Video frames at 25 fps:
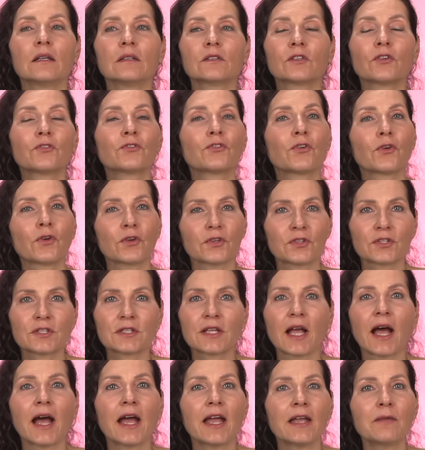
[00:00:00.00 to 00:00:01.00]
the first
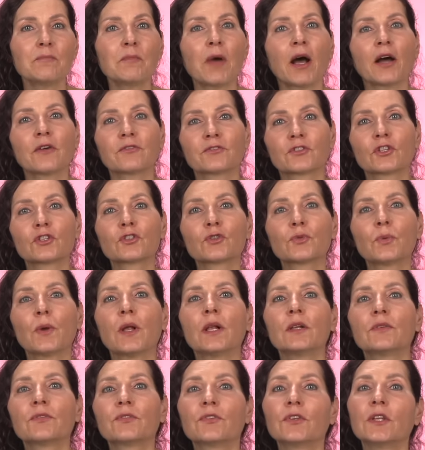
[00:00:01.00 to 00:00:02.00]
time after
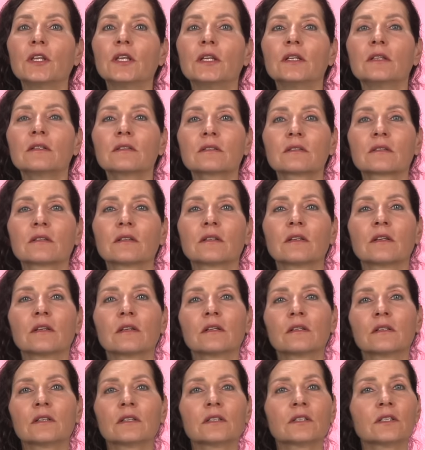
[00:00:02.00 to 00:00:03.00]
twelve years.
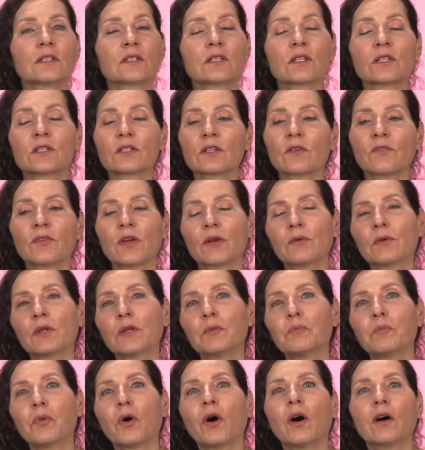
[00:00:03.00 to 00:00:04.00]
This is a very
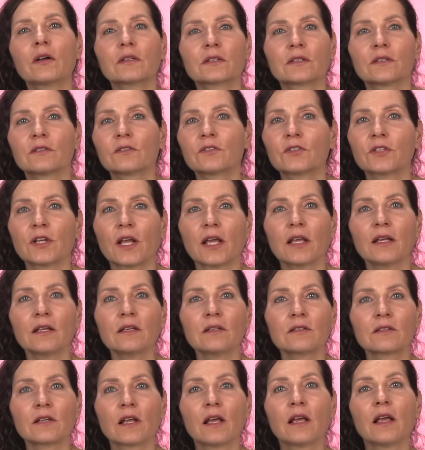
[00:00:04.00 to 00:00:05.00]
important
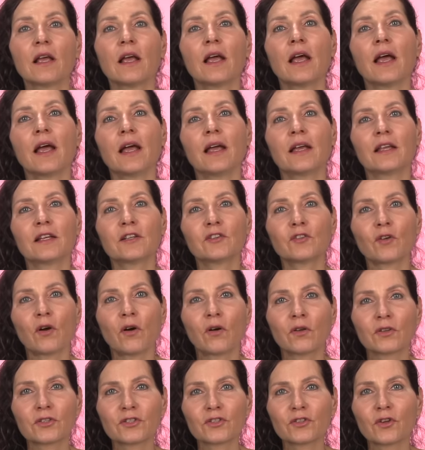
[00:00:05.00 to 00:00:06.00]
change. And
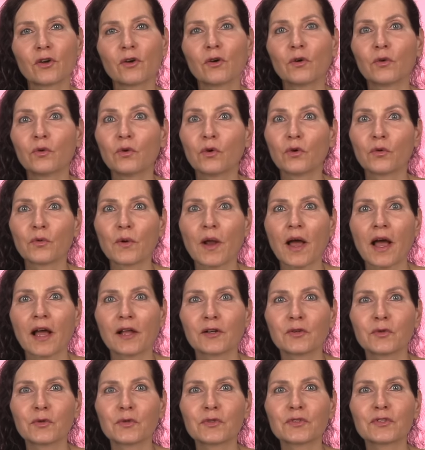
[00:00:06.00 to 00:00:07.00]
also
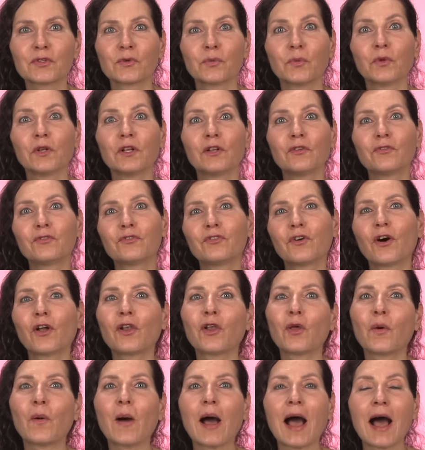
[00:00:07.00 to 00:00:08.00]
Uranus will
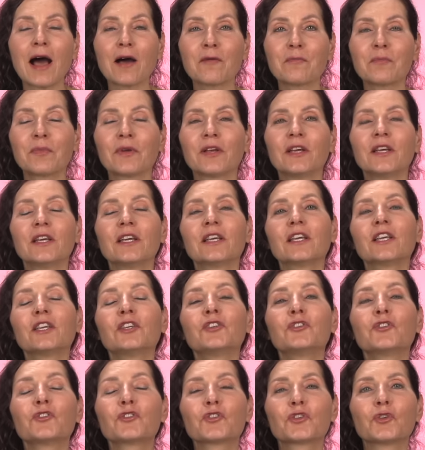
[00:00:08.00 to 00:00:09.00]
follow up
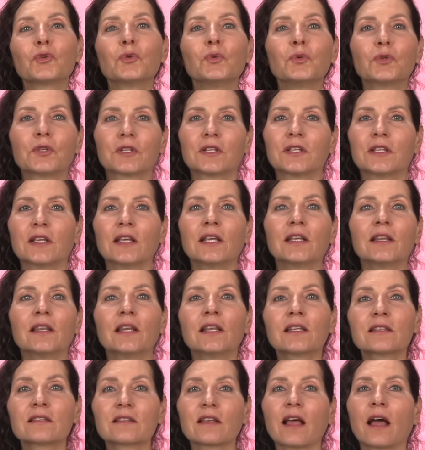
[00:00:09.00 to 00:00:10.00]
in June in
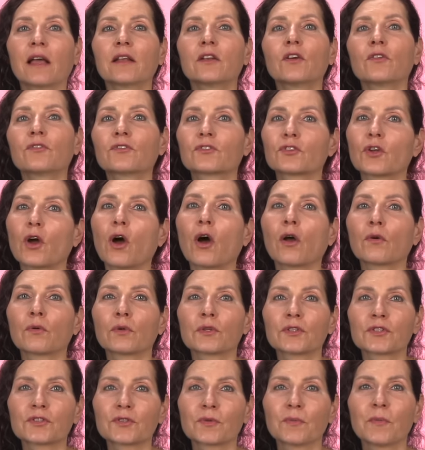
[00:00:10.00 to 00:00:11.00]
the sign of
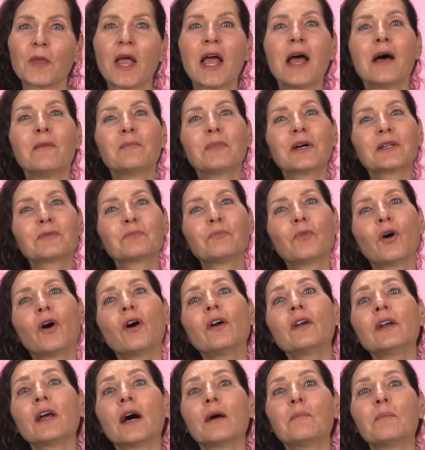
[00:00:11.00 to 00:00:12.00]
Taurus. But
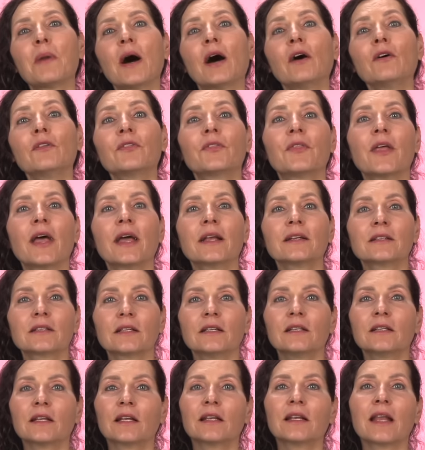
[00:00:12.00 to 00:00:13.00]
more about that
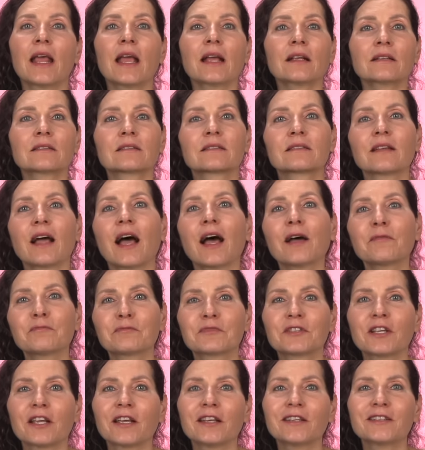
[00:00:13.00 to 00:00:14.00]
in a next
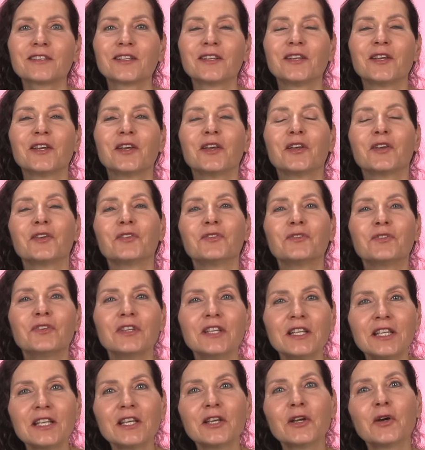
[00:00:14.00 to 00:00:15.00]
update
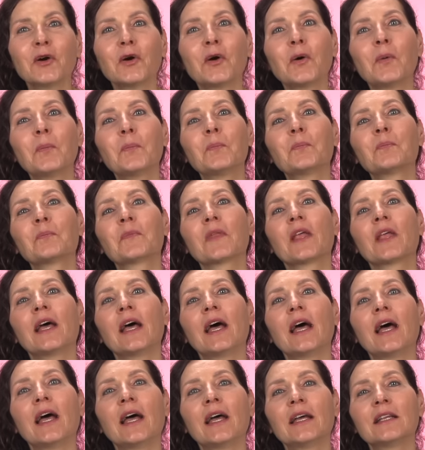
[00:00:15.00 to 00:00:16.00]
video.
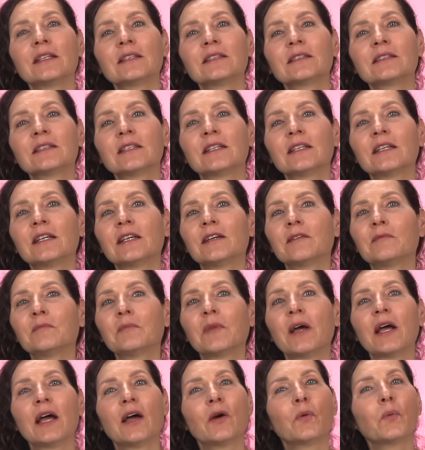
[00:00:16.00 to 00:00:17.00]
And um,
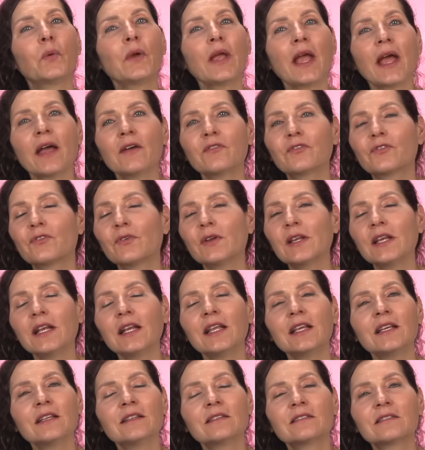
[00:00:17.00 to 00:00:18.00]
we have
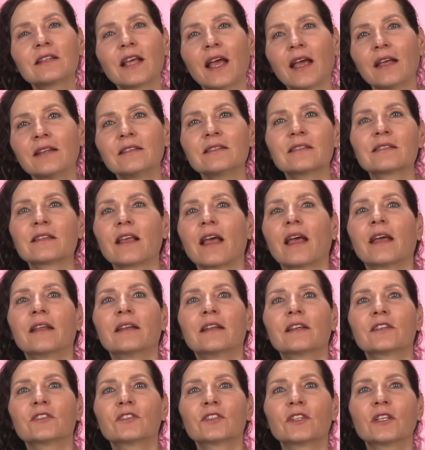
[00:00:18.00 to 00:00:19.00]
really intense
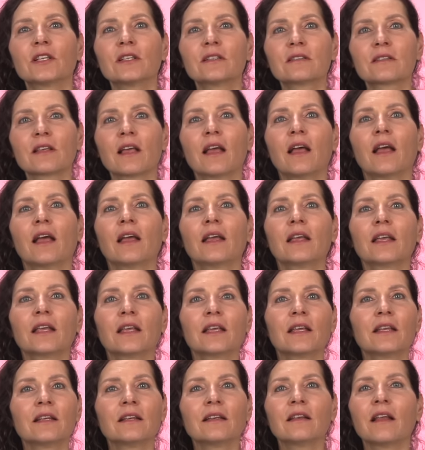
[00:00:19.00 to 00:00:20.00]
energies
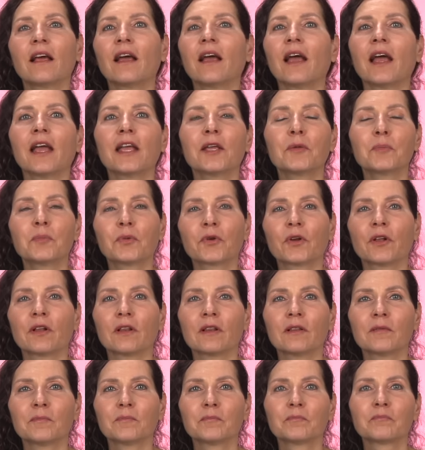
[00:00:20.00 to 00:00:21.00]
in
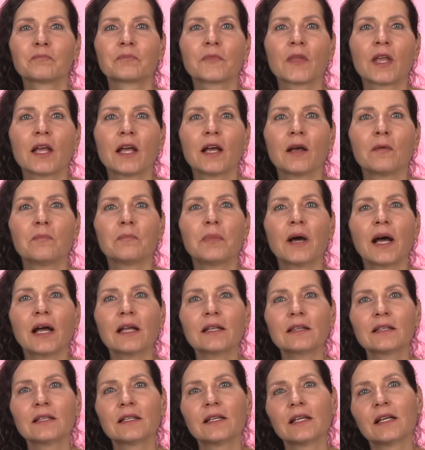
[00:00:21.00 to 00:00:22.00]
April.
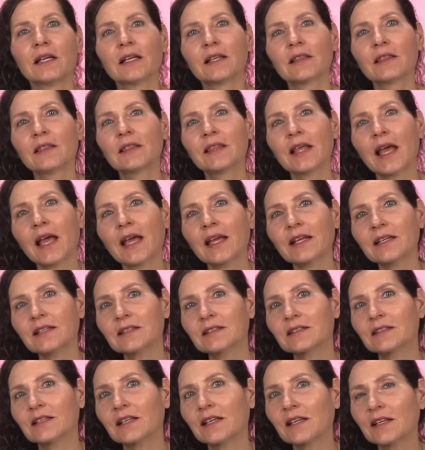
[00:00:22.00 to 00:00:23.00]
But that
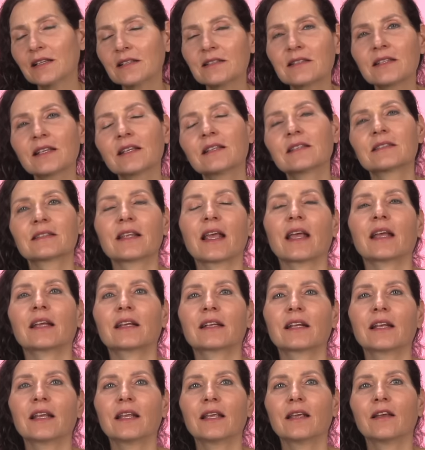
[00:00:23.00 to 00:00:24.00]
is
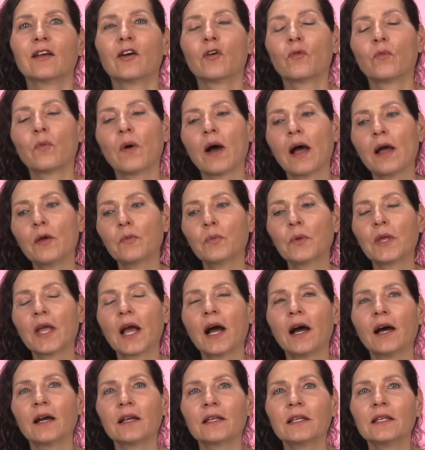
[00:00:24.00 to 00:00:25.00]
exactly why we
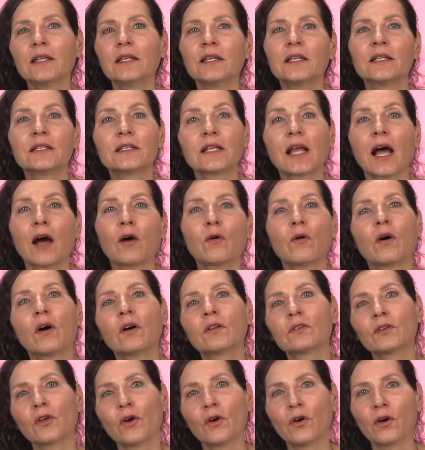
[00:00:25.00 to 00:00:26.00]
are here now
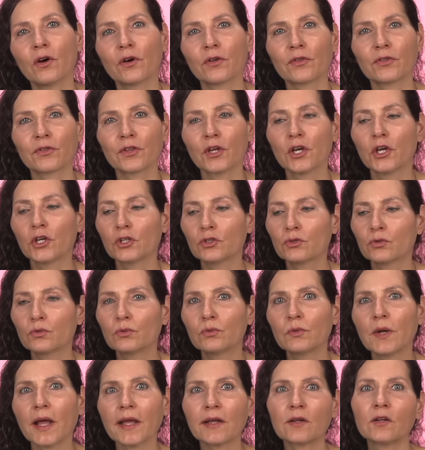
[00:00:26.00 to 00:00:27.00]
on Earth, to
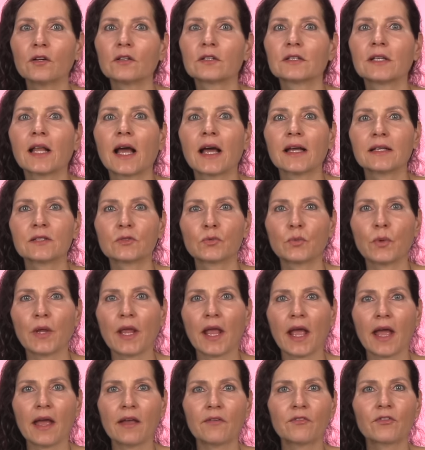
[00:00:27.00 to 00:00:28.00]
recognize we
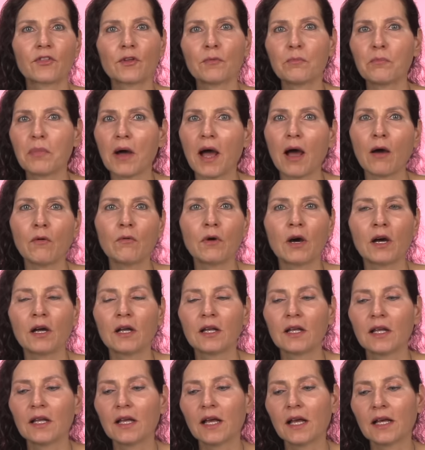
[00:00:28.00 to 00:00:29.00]
have the power
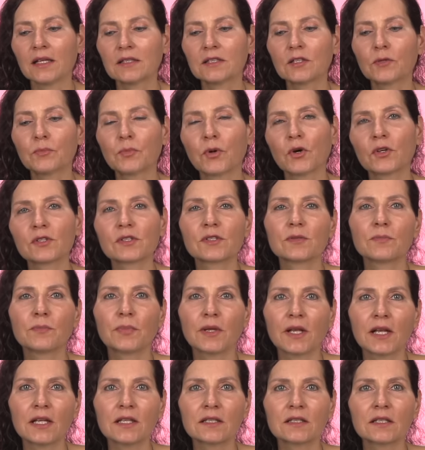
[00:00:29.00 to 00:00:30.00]
and the
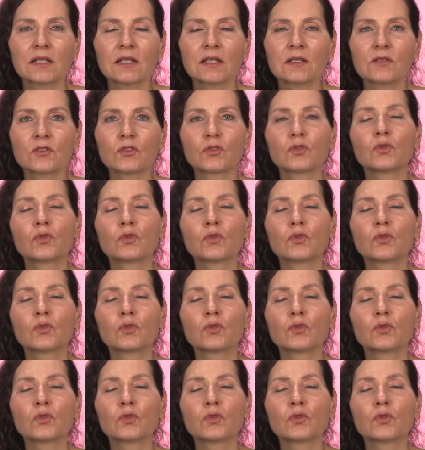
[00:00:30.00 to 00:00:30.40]
possibilities